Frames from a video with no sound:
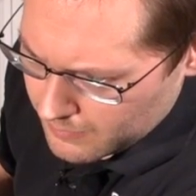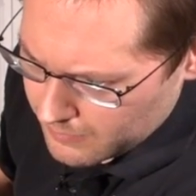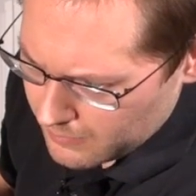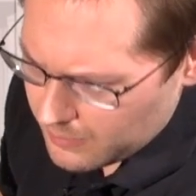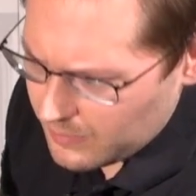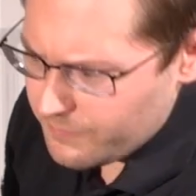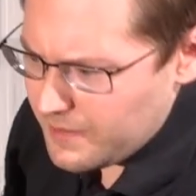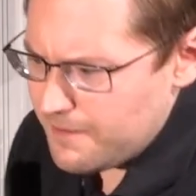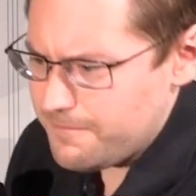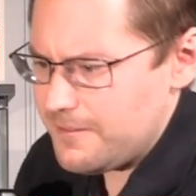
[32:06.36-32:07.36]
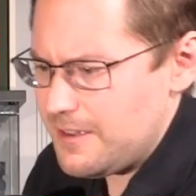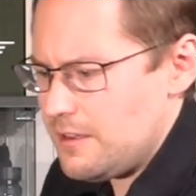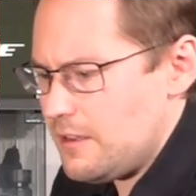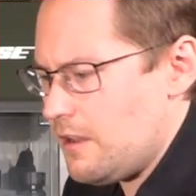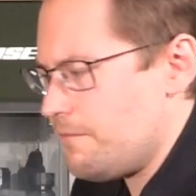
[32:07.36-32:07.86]
let's see if
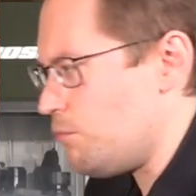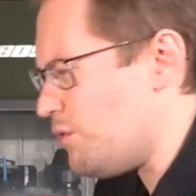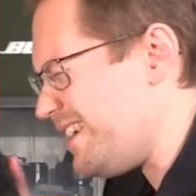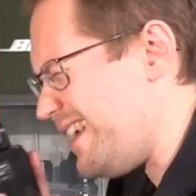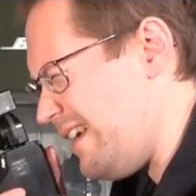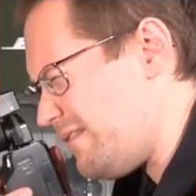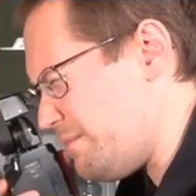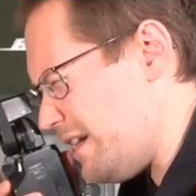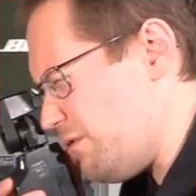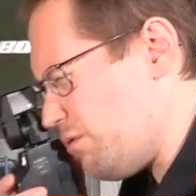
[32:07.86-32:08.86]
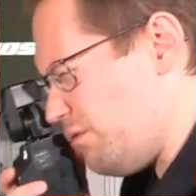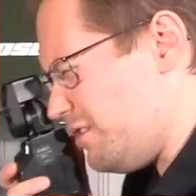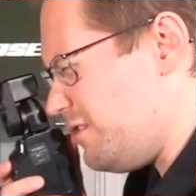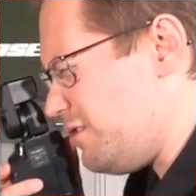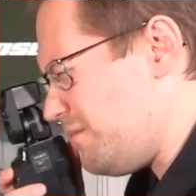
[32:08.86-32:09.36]
1/8 power will
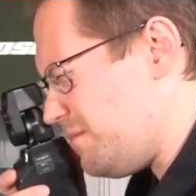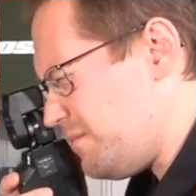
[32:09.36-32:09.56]
do.